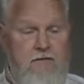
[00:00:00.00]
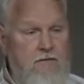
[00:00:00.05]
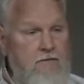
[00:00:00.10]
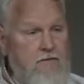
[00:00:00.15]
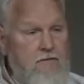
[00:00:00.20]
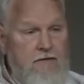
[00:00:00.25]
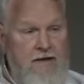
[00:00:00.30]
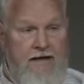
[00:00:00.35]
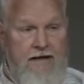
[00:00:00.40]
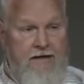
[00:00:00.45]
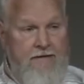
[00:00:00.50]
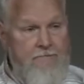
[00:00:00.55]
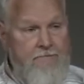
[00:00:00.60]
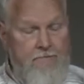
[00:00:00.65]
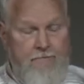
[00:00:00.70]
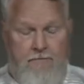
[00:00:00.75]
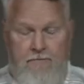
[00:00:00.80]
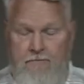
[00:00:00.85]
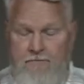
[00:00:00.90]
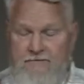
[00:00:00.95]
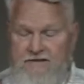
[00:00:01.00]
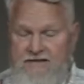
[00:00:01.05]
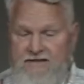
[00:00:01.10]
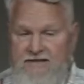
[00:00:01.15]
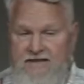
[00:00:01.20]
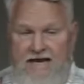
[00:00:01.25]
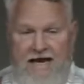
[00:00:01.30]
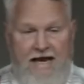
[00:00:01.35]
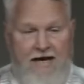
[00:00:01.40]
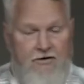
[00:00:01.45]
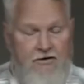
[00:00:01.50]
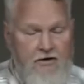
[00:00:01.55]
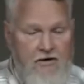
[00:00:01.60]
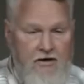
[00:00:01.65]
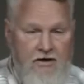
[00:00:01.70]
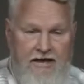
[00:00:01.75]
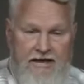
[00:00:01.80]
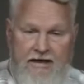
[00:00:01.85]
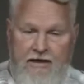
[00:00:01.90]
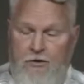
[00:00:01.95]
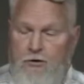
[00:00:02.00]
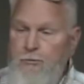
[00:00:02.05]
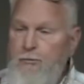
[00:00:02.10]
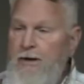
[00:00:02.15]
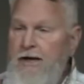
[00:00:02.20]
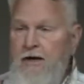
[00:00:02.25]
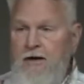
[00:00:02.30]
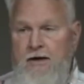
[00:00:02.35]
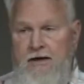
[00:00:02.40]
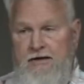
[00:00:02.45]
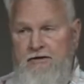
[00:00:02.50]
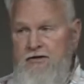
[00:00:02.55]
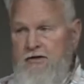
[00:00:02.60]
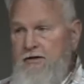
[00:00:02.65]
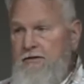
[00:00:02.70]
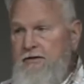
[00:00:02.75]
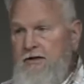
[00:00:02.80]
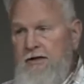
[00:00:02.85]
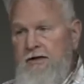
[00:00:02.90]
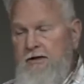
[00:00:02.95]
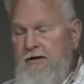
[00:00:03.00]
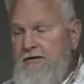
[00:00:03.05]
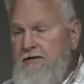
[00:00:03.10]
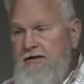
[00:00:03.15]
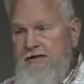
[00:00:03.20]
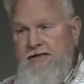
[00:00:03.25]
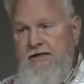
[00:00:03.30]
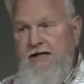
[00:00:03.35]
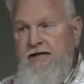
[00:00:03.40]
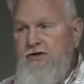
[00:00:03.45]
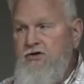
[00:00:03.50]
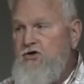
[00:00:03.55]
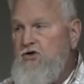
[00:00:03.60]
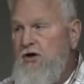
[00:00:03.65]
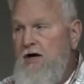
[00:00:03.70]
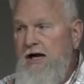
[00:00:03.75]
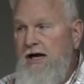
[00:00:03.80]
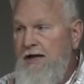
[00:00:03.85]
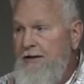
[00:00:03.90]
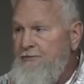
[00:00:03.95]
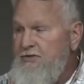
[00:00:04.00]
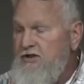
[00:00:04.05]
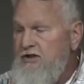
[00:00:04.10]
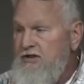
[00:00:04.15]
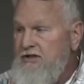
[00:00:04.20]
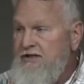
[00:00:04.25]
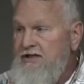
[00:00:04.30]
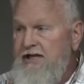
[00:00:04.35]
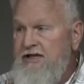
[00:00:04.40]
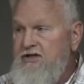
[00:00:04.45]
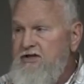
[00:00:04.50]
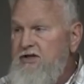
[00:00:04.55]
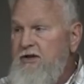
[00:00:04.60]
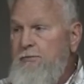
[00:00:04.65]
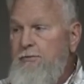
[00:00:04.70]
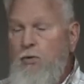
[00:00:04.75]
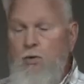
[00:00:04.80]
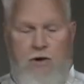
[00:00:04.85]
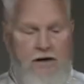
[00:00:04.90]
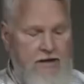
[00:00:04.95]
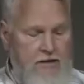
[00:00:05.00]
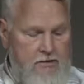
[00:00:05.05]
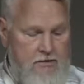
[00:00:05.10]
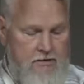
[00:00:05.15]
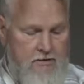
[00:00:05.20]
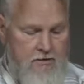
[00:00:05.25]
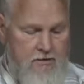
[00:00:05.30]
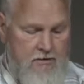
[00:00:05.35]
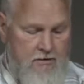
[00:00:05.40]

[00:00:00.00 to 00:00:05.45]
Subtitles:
they scattered and intermarried the 10 tribes to such a point